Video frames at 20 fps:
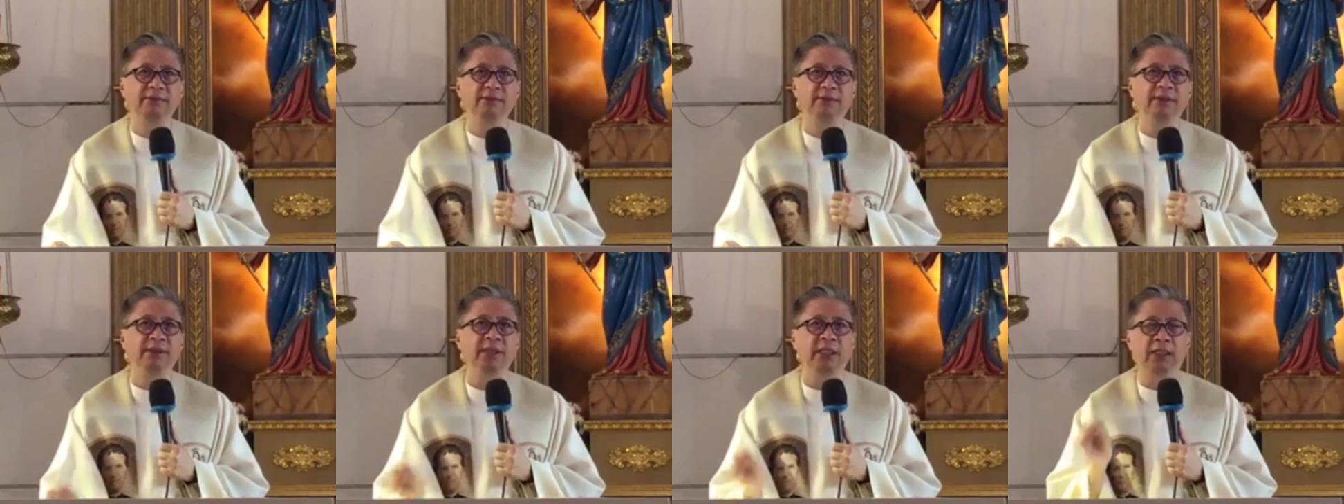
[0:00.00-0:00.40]

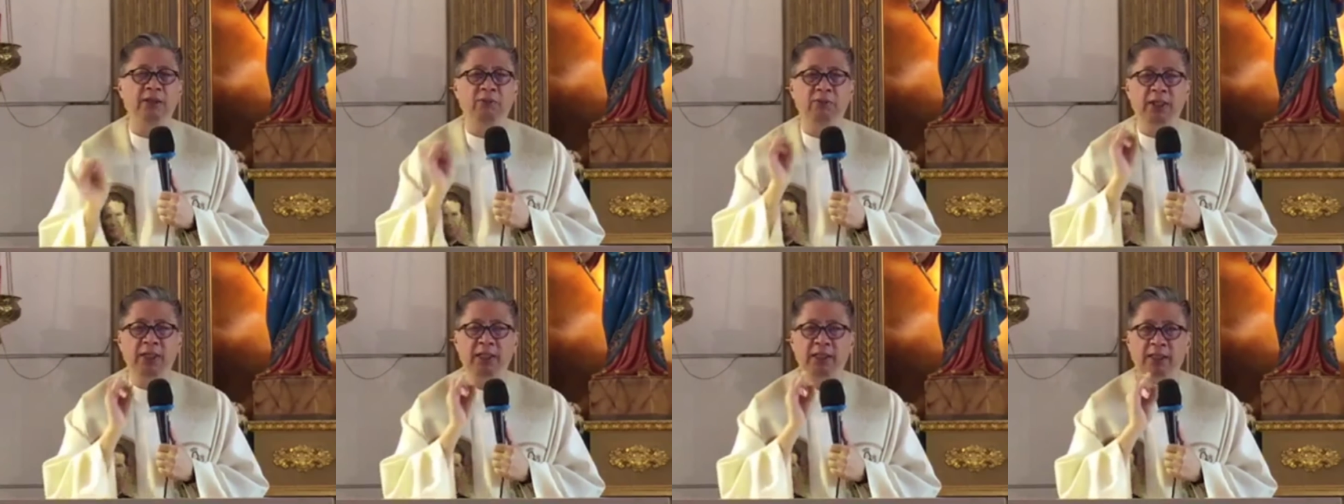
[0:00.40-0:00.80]
There
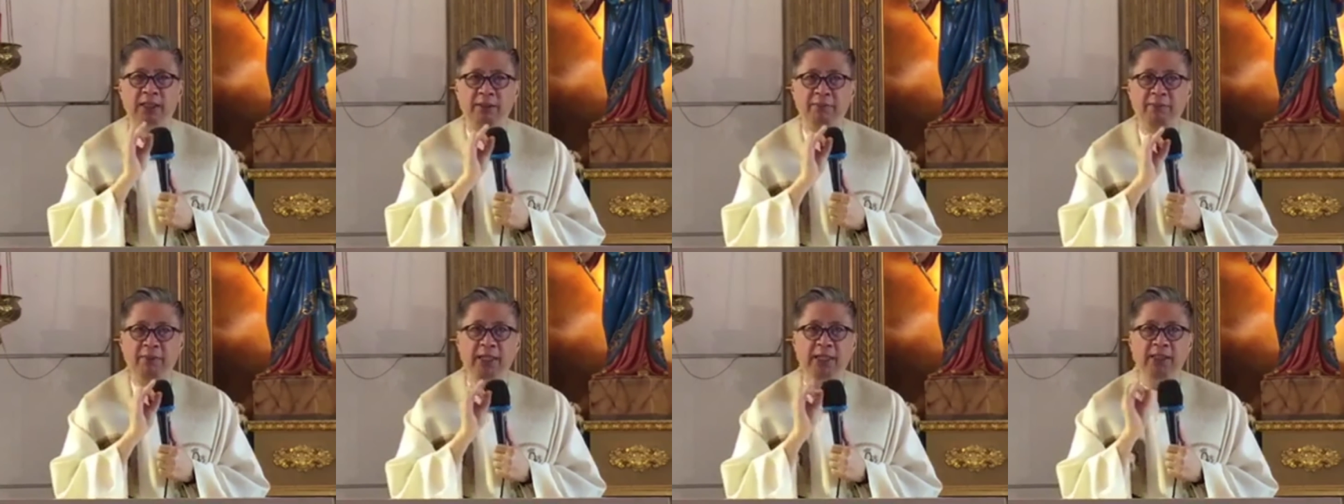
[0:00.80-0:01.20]
will
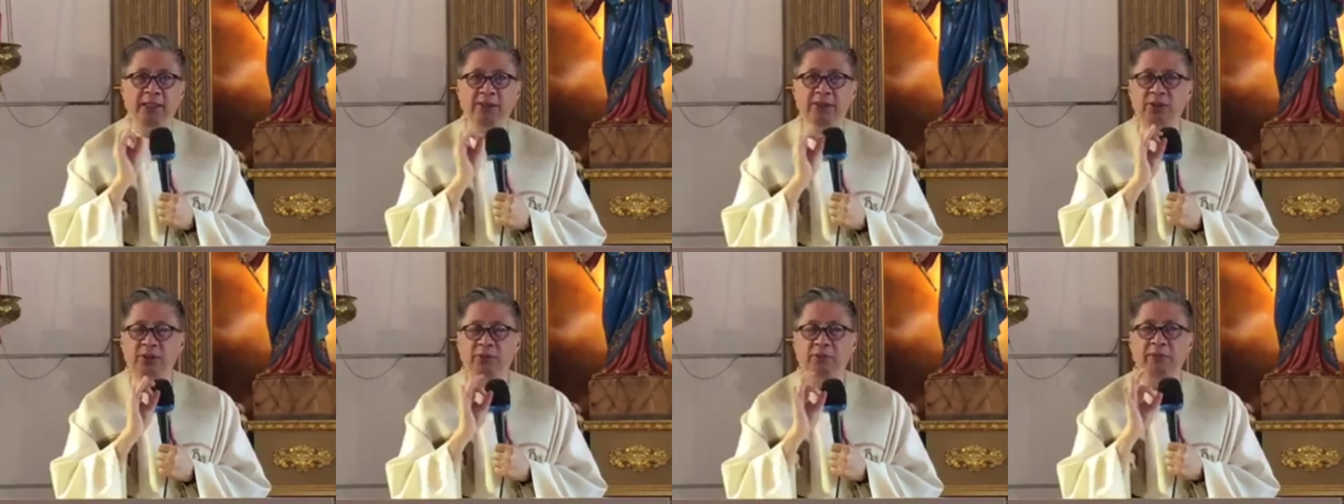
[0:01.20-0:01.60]
remain
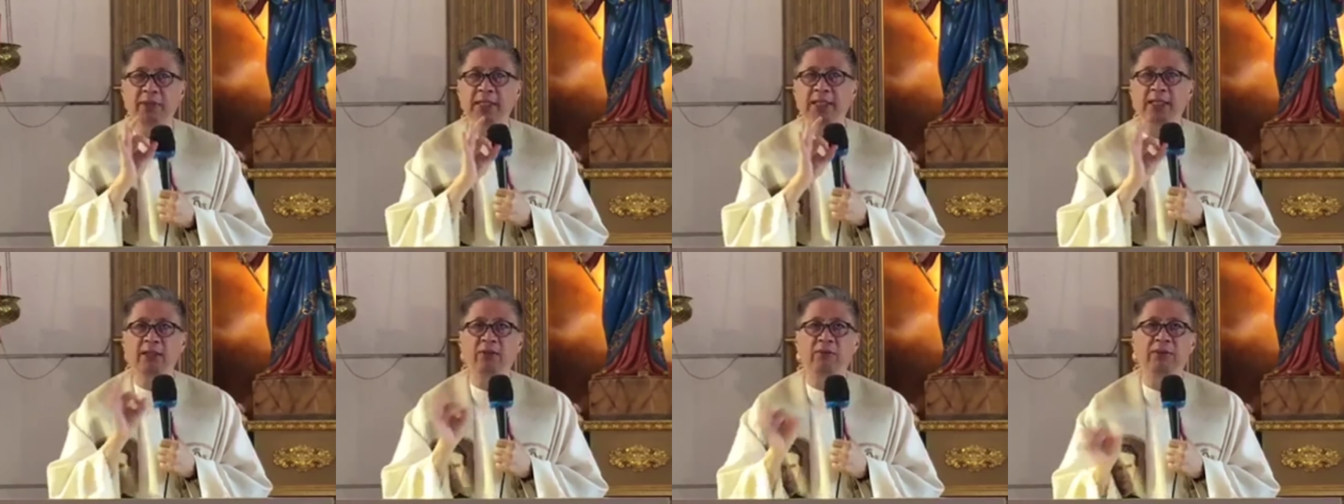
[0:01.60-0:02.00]
so
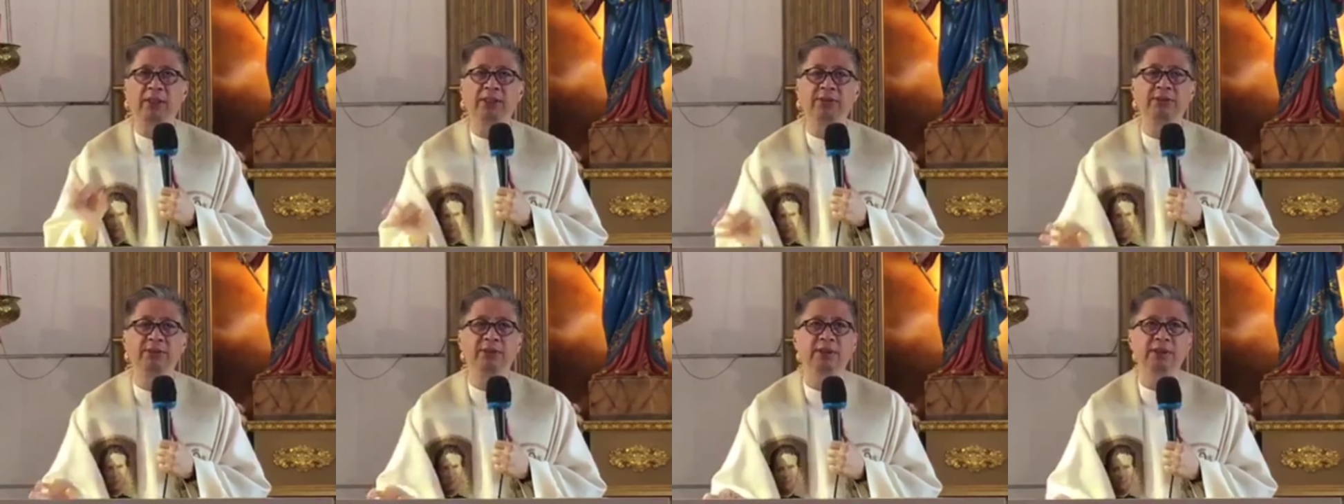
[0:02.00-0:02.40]
many
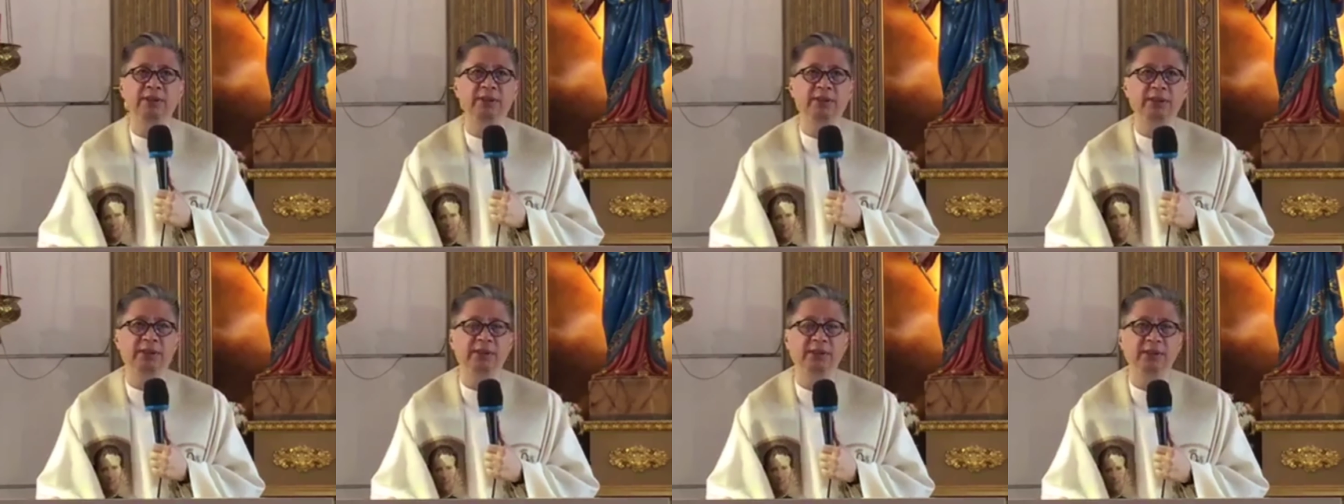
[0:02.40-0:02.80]

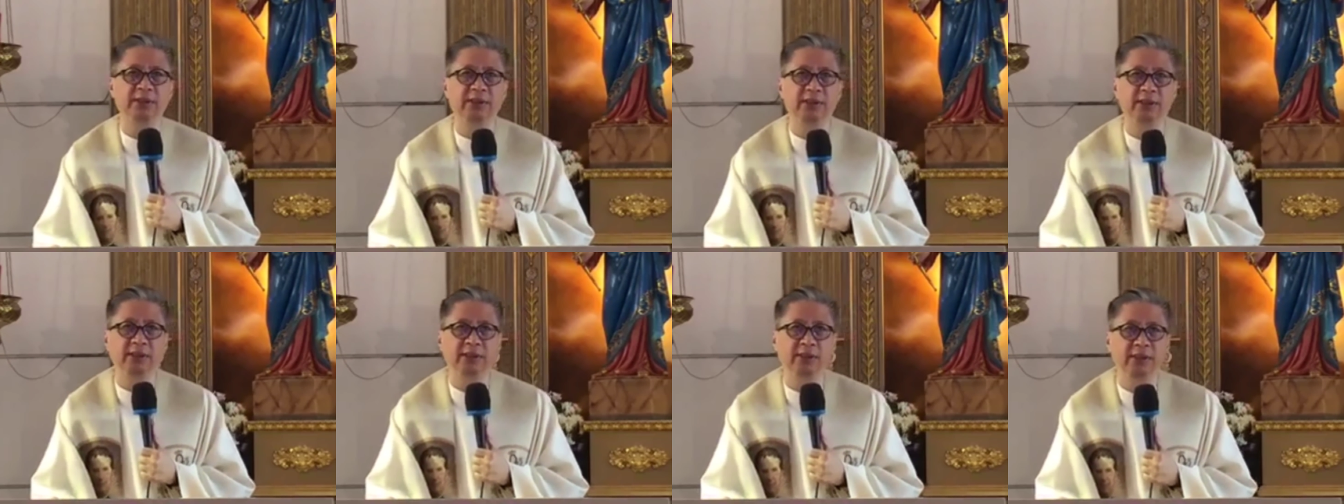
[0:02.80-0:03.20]
questions.
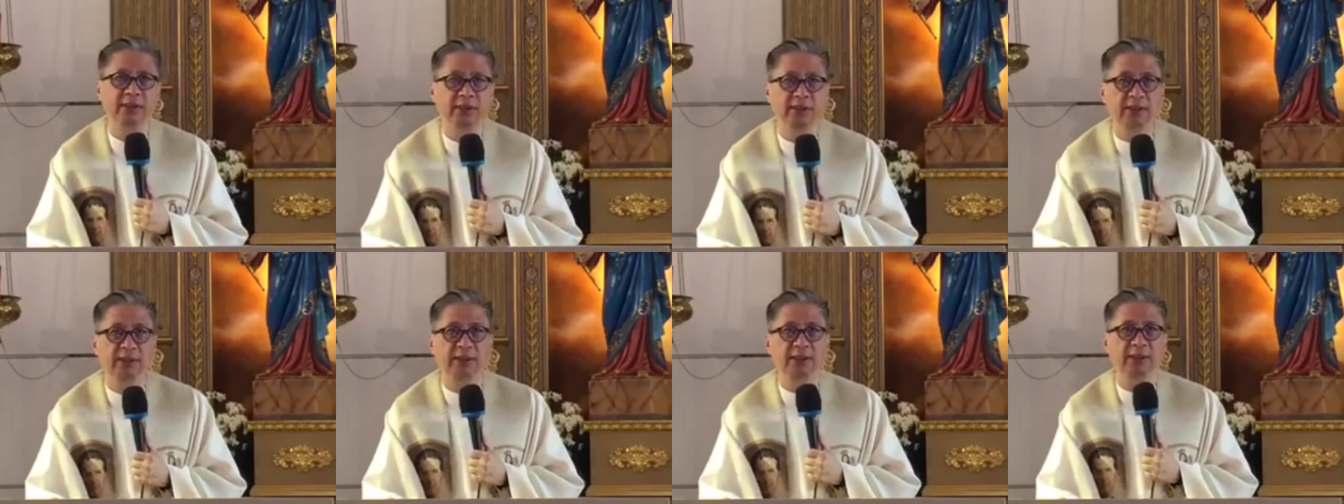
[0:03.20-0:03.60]

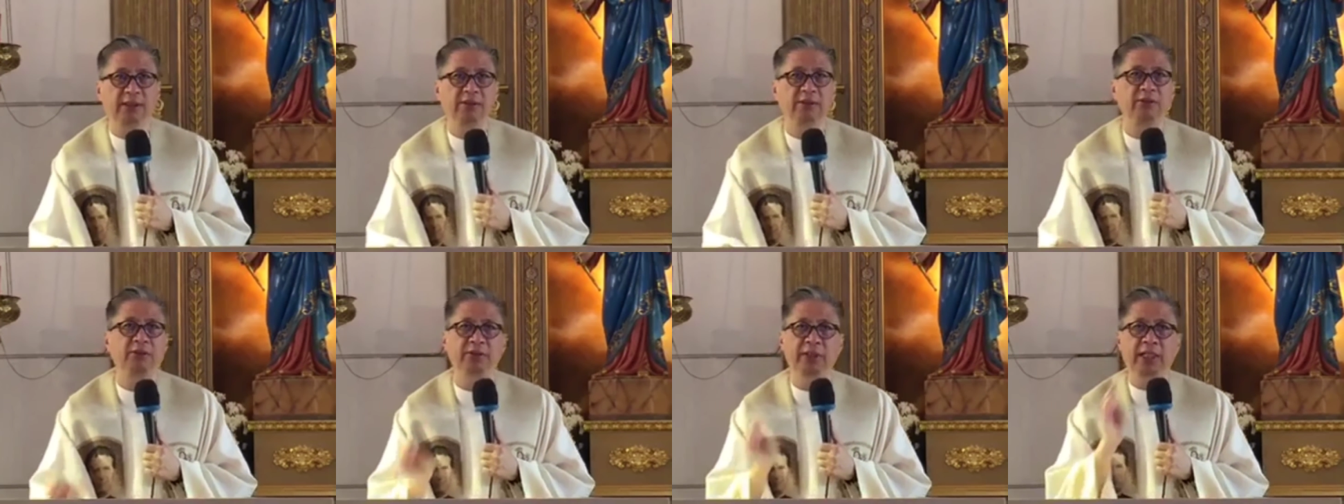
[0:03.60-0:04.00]

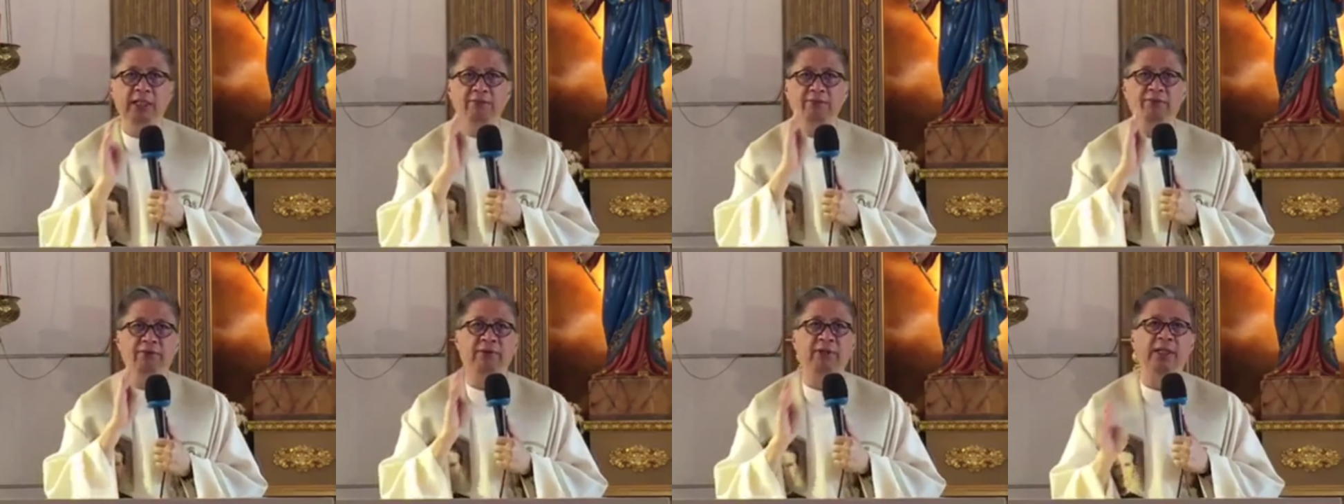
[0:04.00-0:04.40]
Do not
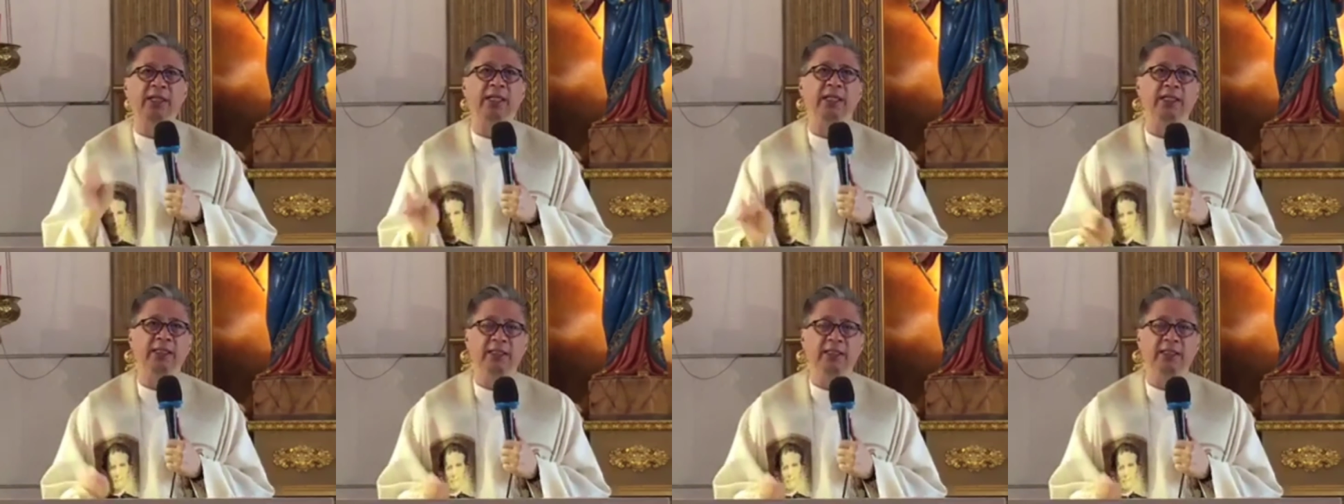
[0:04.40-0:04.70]
forget,